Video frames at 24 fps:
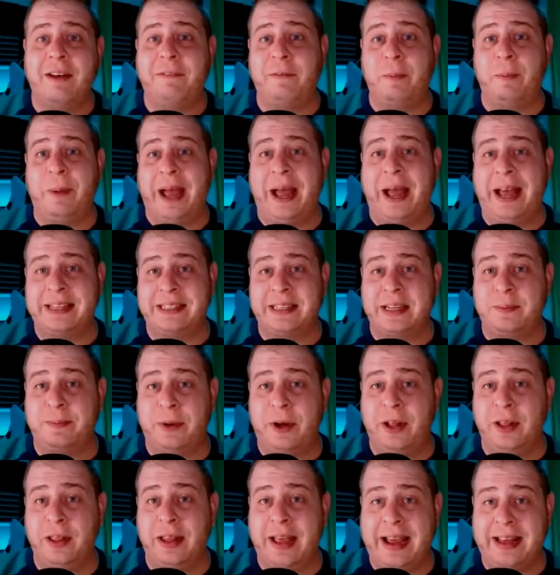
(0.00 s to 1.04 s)
for
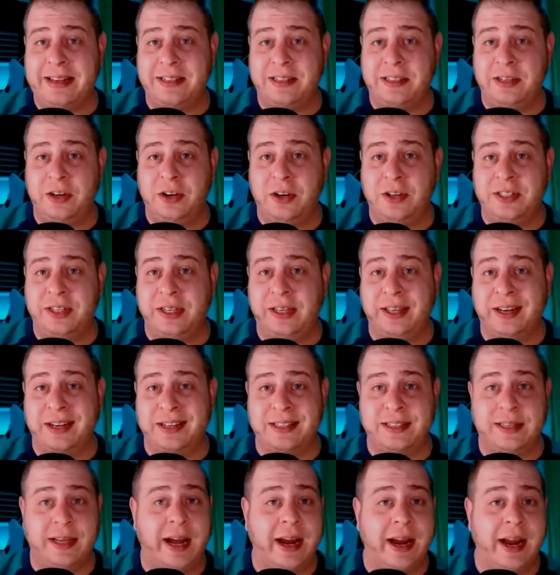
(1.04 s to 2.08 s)
basketball last year to get a
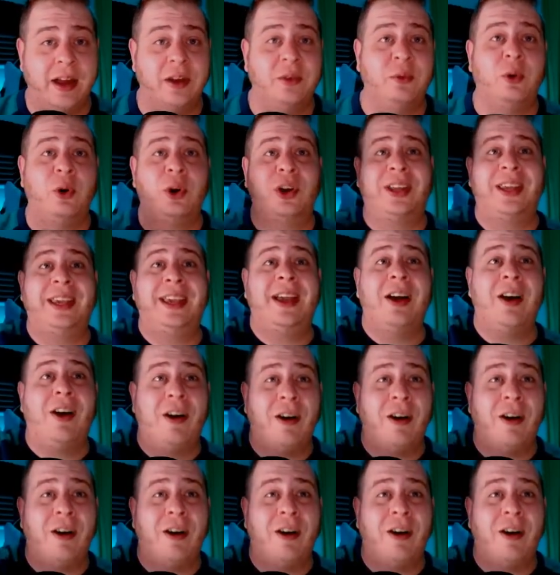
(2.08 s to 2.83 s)
Zion rookie,